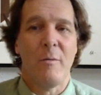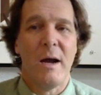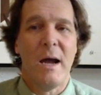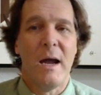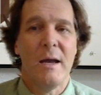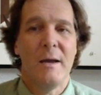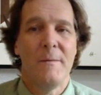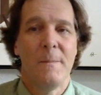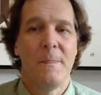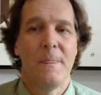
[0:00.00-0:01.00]
way.
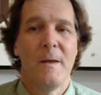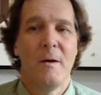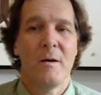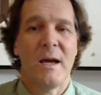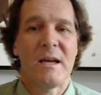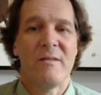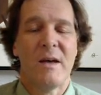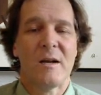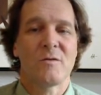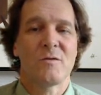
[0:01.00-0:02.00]
Okay, give
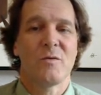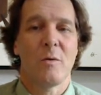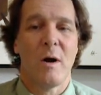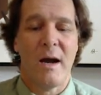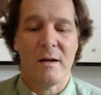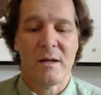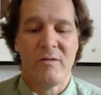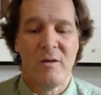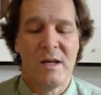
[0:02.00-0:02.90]
that a try, and I'll give